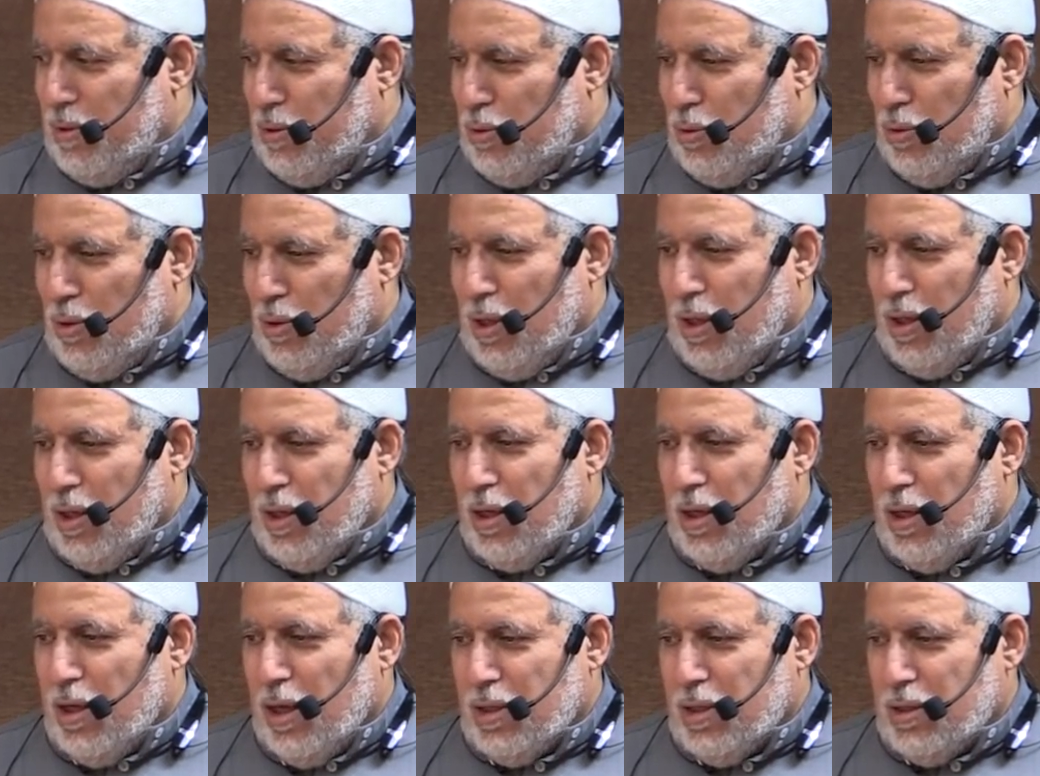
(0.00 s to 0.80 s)
So they
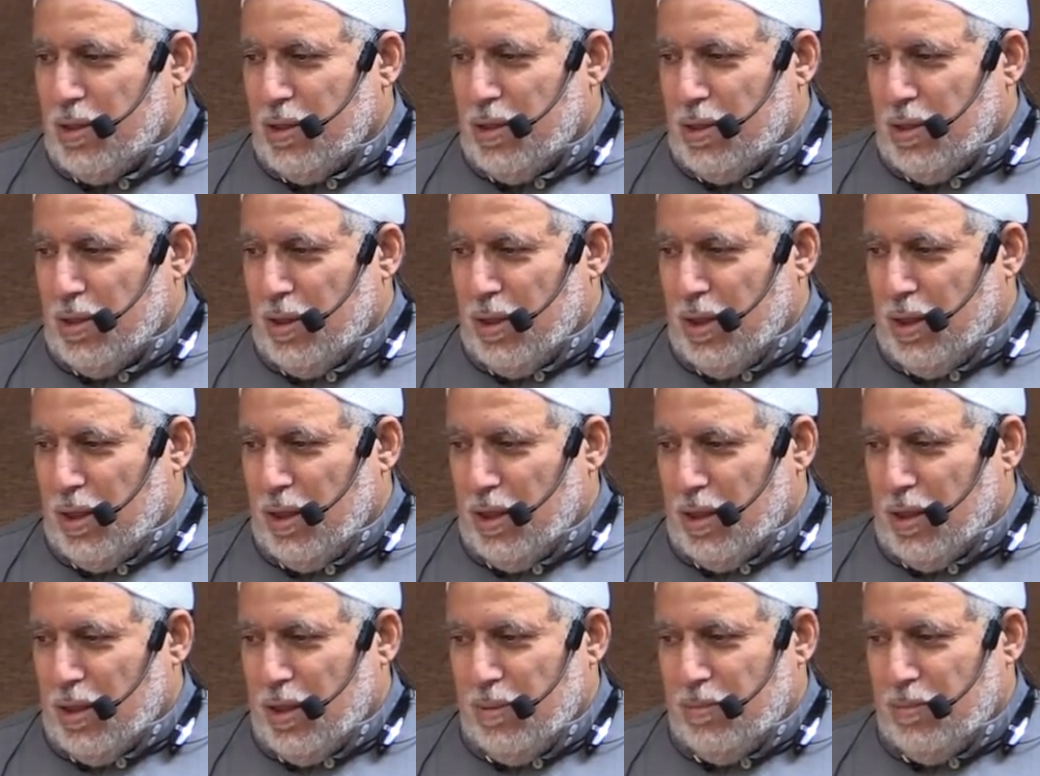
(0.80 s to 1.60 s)
are not
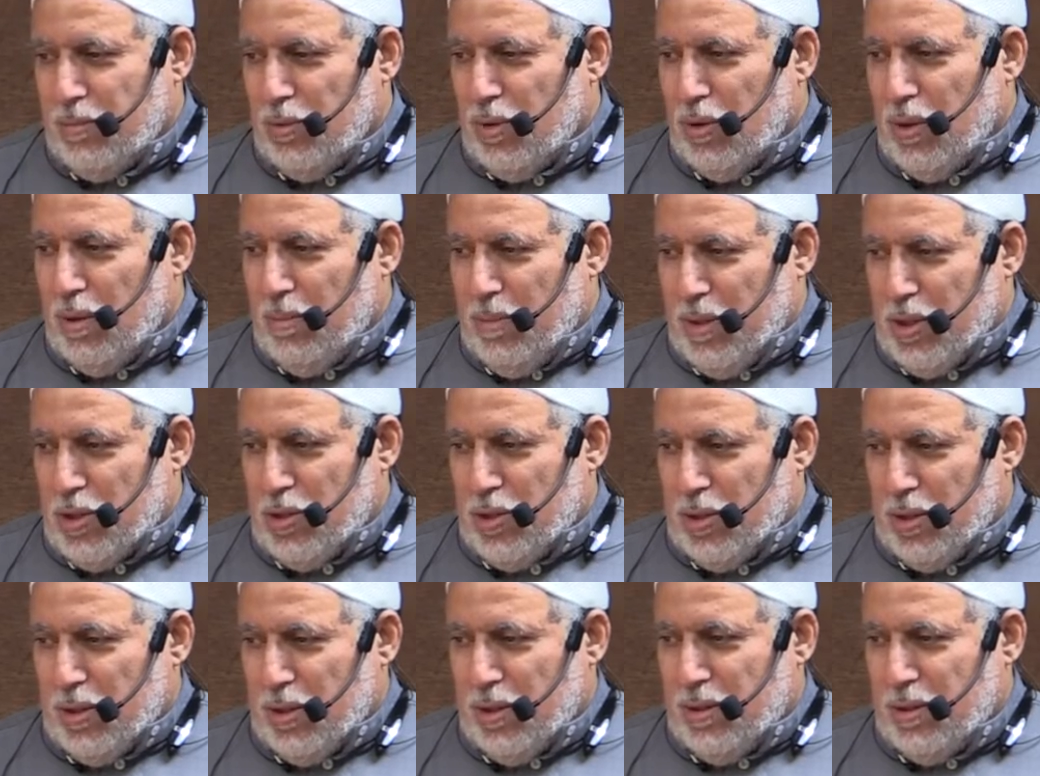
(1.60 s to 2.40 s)
gonna come to the
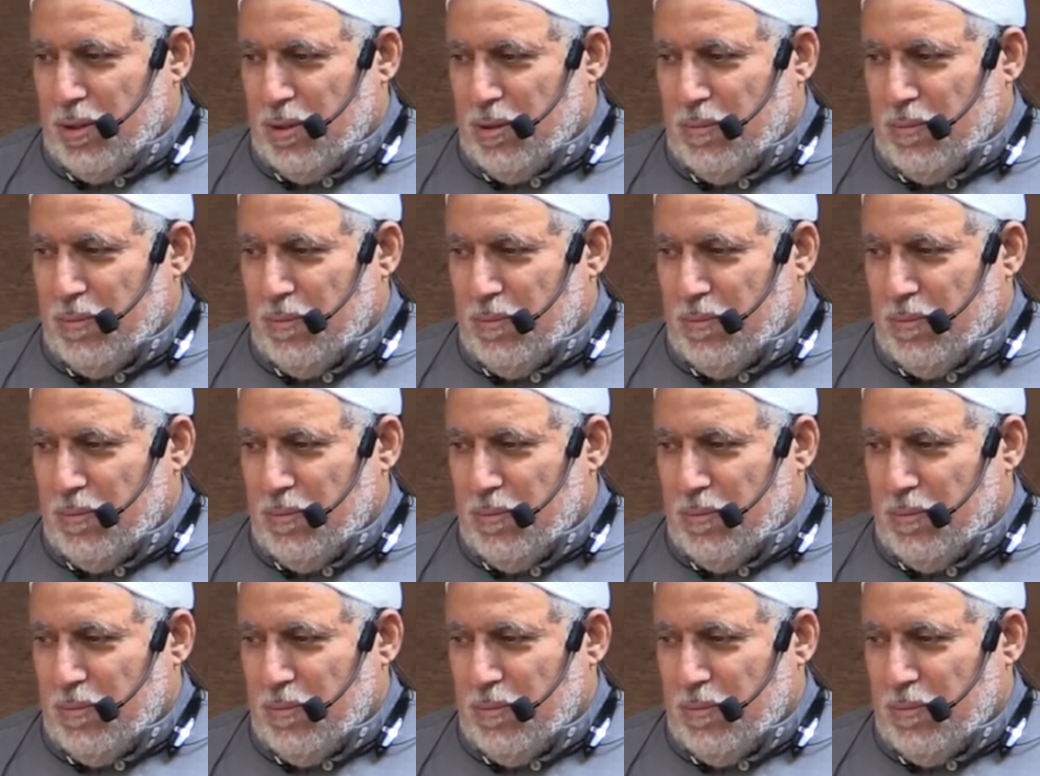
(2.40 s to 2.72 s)
masjid.